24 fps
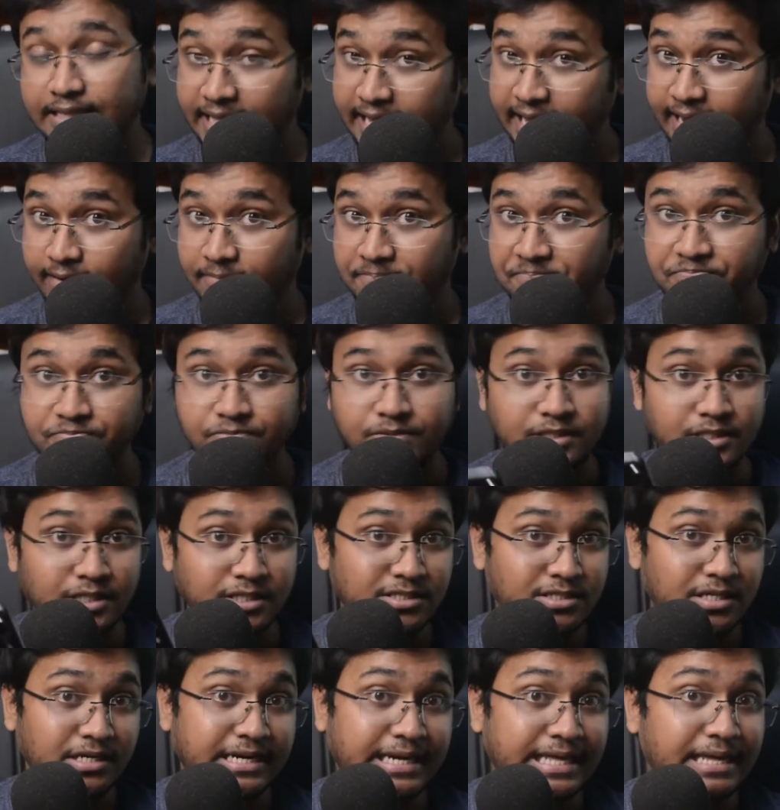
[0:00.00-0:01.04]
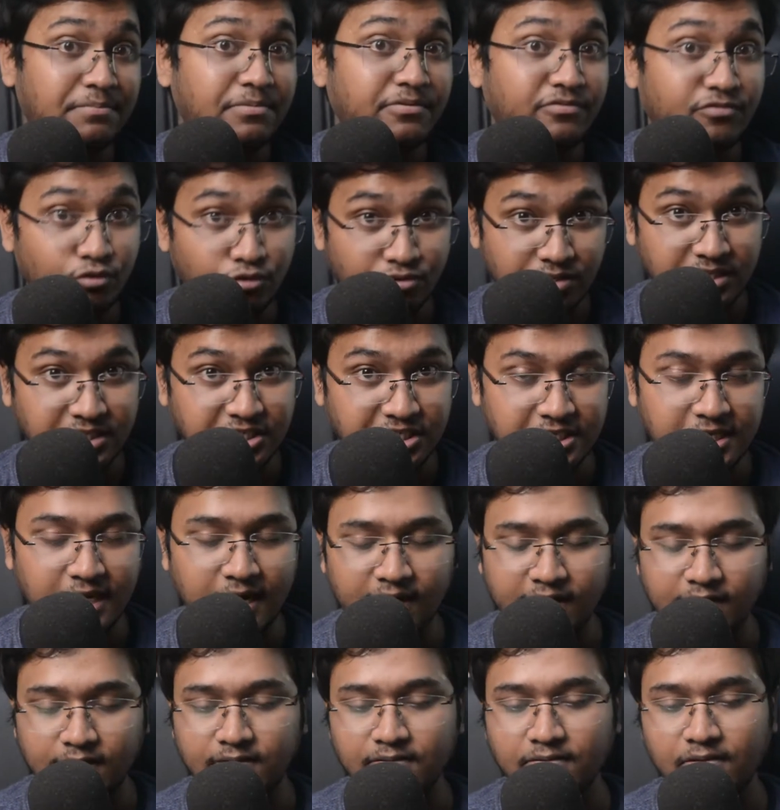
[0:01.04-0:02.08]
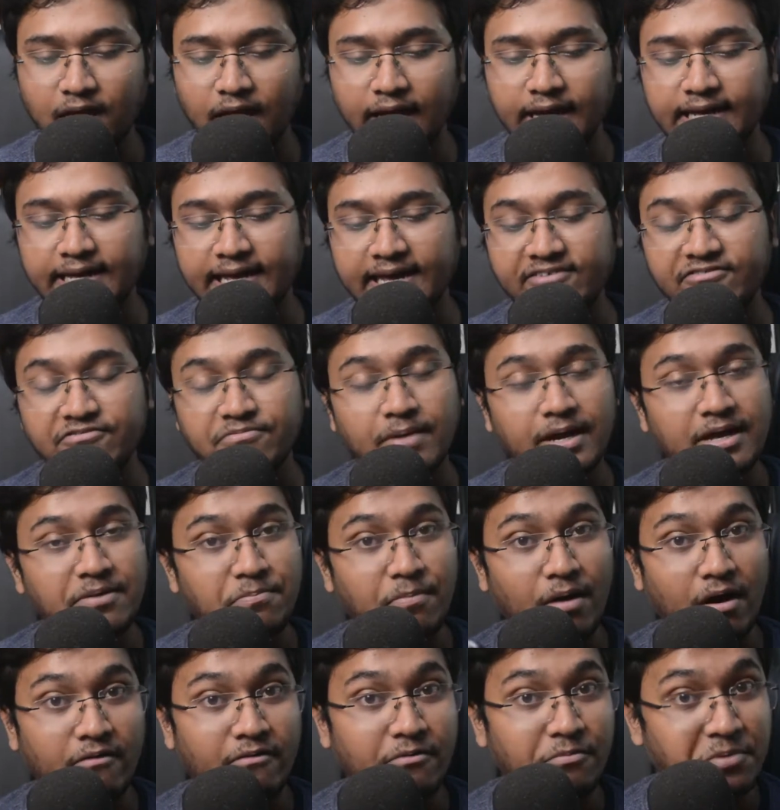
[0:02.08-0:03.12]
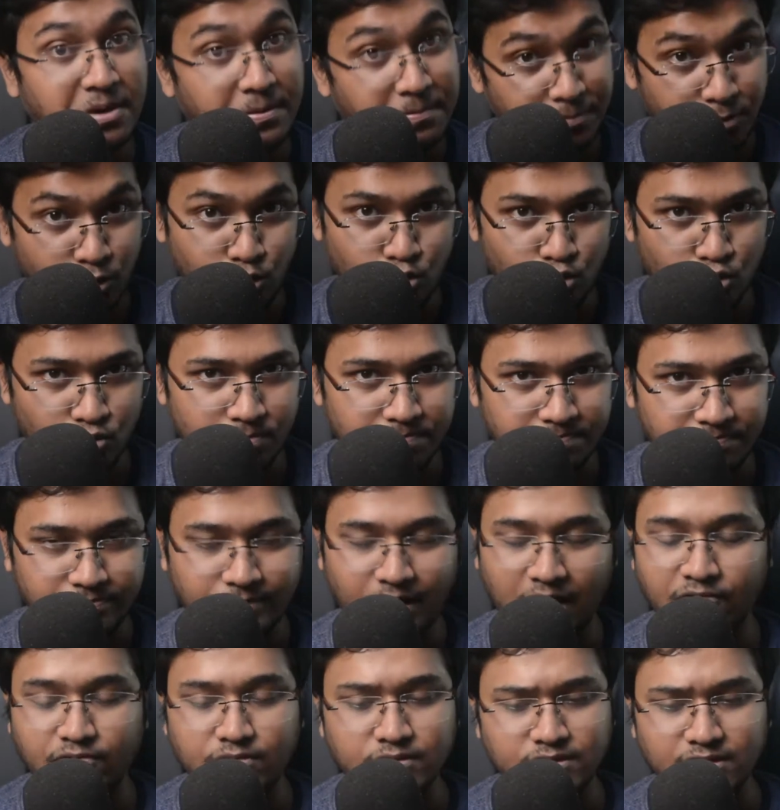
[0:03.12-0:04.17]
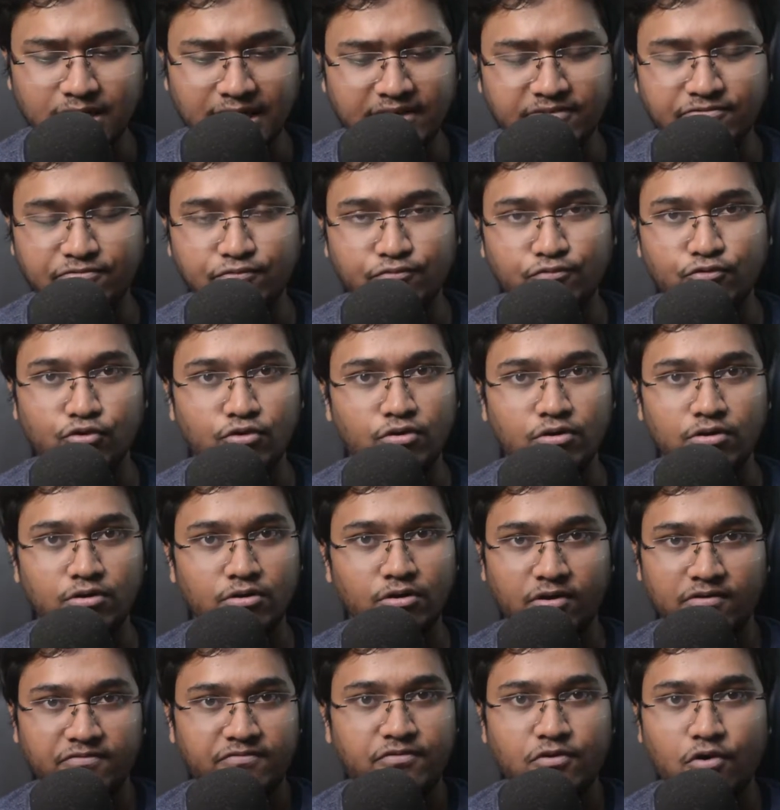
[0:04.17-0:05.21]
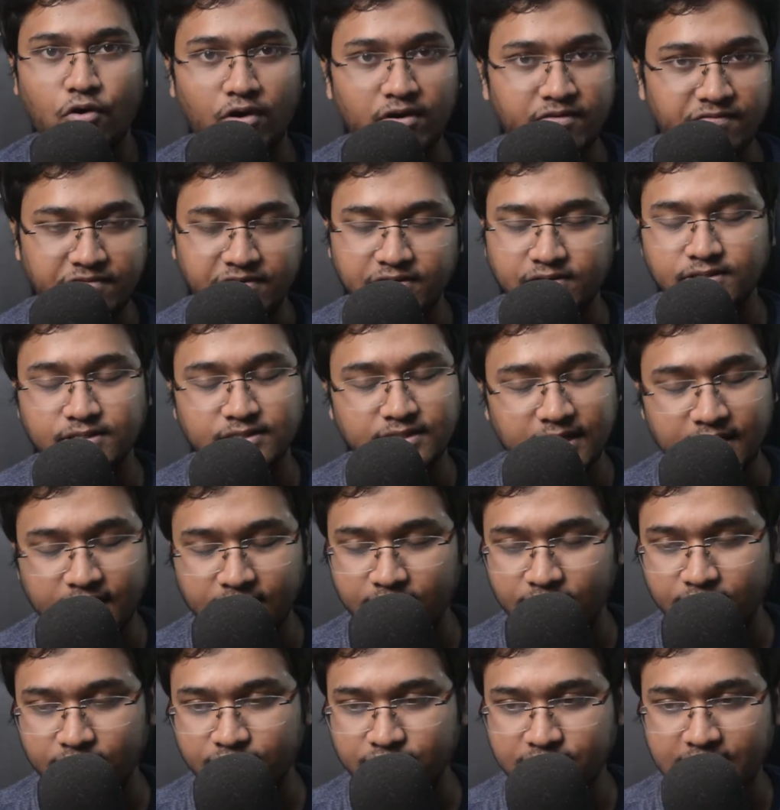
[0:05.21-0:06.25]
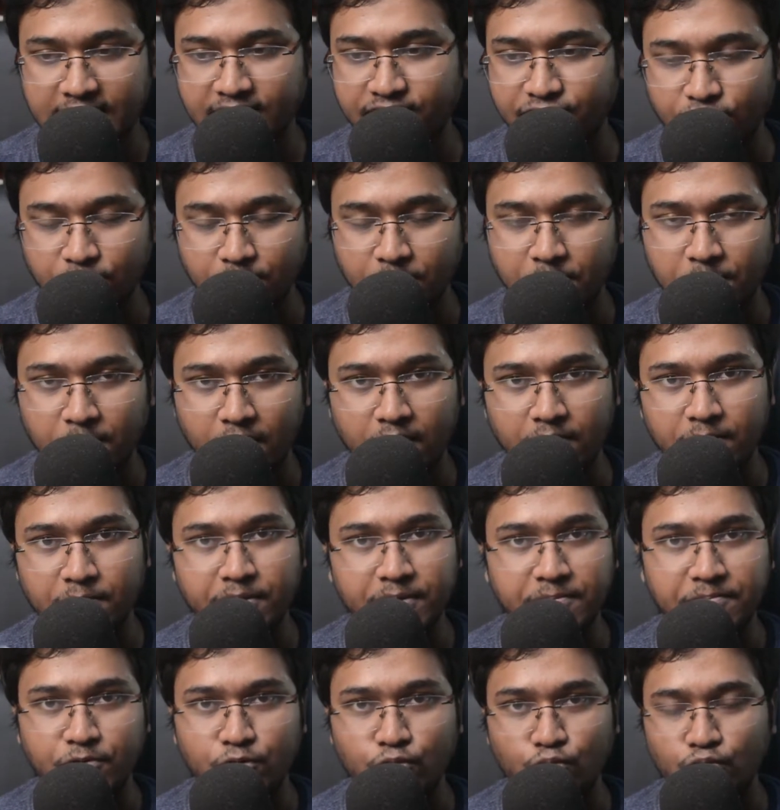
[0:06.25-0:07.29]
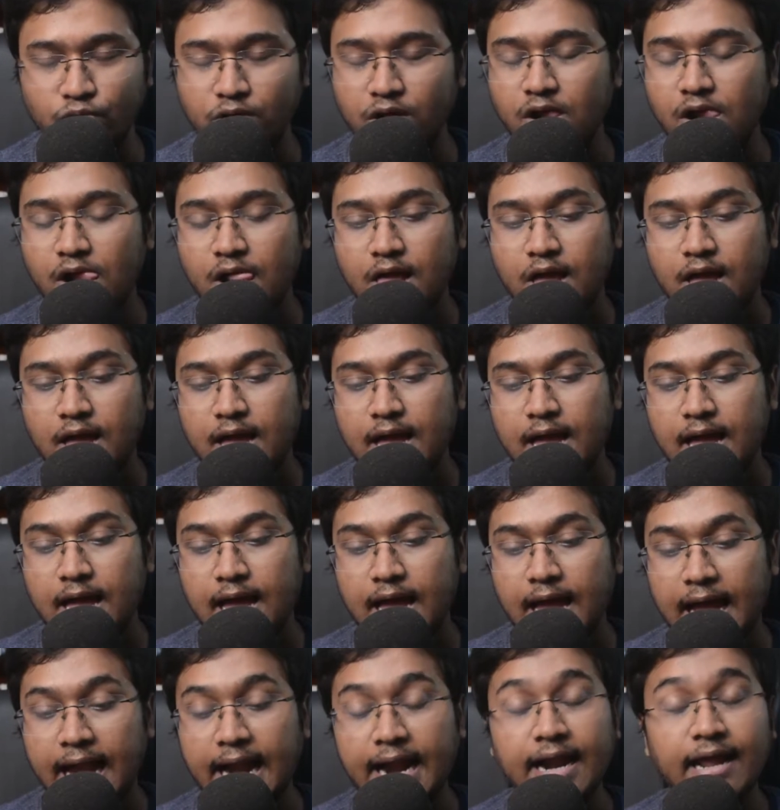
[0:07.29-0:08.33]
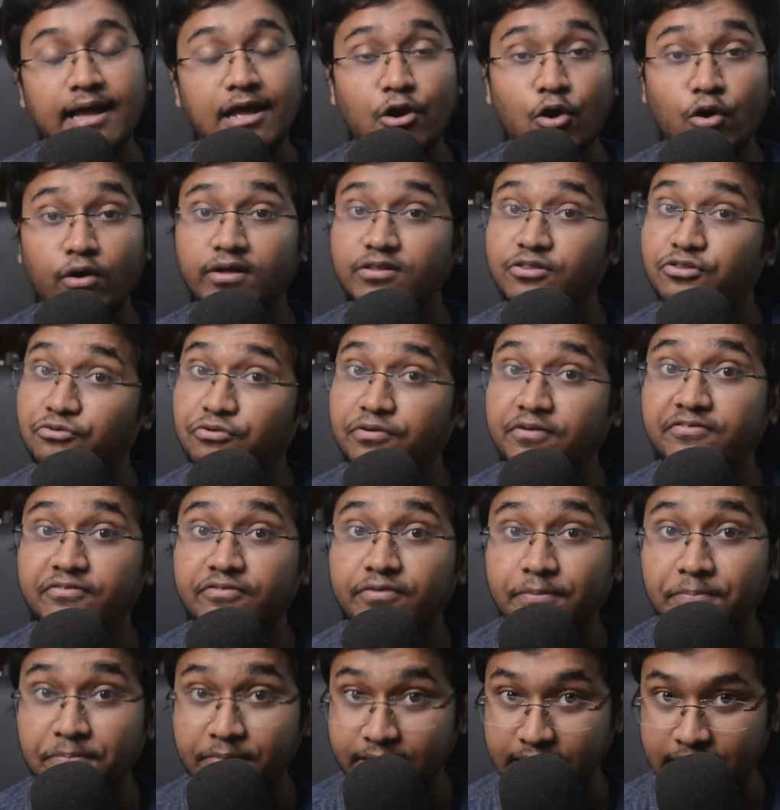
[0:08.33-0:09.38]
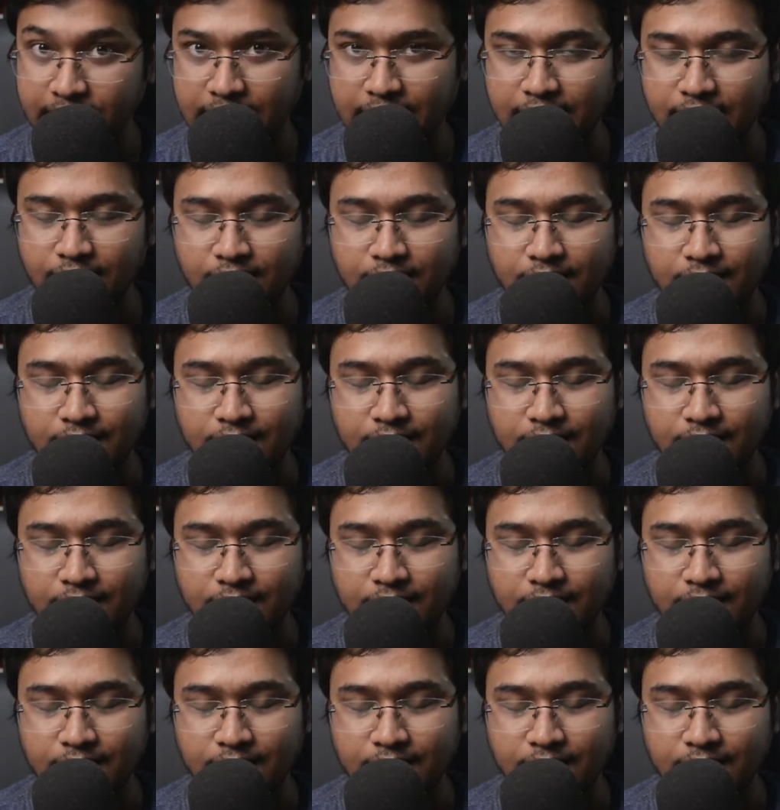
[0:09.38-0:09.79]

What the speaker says: Then just the day before the GRE, I gave my PowerPrep 2. I was full of confidence and I sat for my PowerPrep 2. And I got a 315.